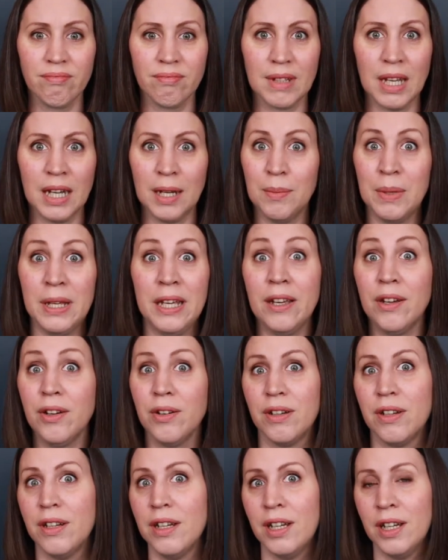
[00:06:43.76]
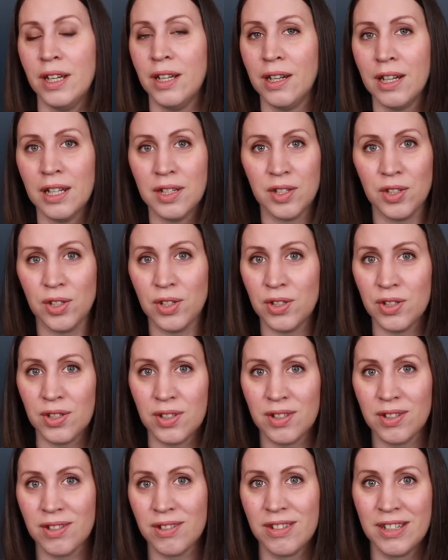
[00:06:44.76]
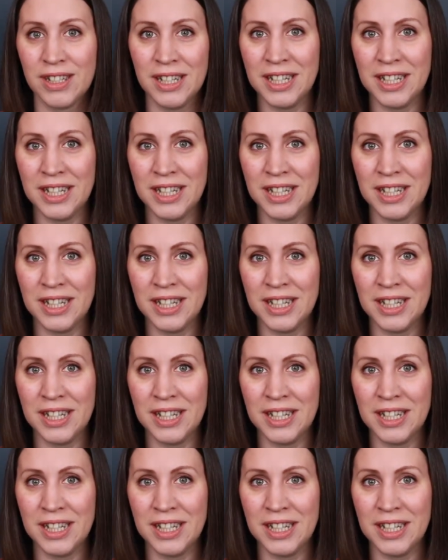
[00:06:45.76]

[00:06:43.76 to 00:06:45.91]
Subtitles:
I'm here, and let's just